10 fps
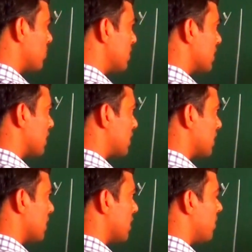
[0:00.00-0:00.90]
one is not
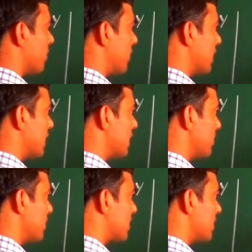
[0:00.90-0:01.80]
a bracketing
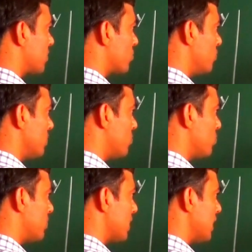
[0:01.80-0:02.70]
method, so we
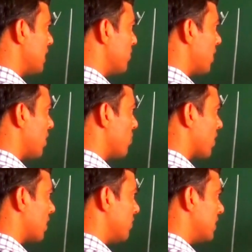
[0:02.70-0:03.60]
choose any value
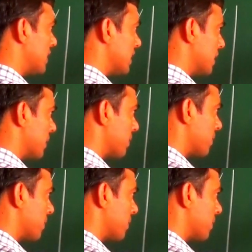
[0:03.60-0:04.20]
arbitrary.